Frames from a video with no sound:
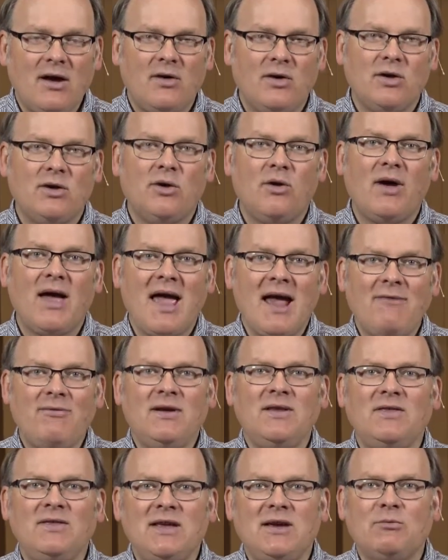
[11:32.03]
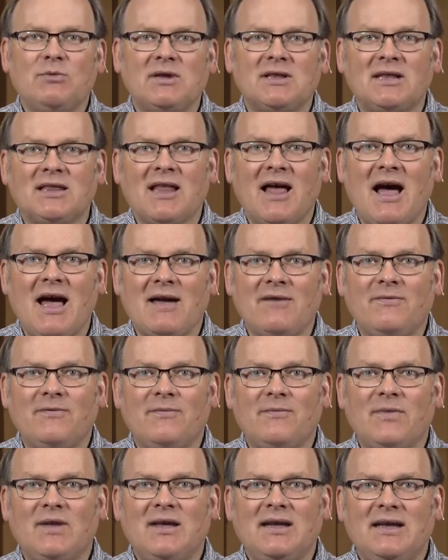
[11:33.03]
You know, everything with life,
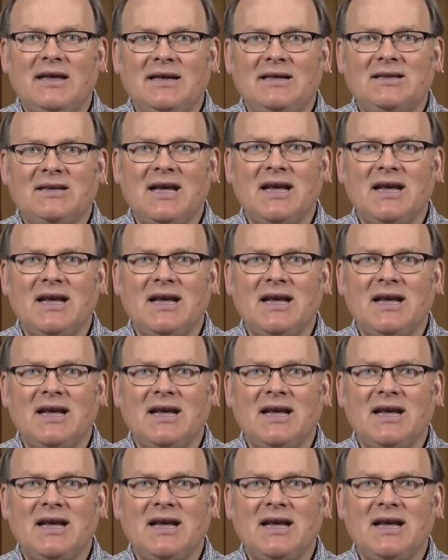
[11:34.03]
it